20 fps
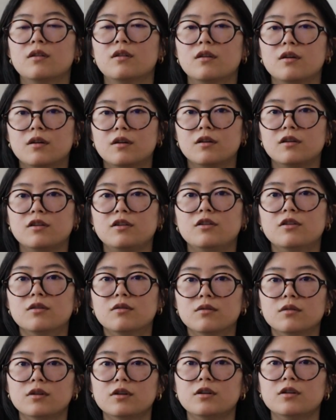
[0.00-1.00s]
the
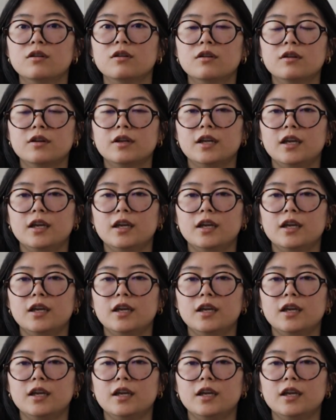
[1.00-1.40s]
yoke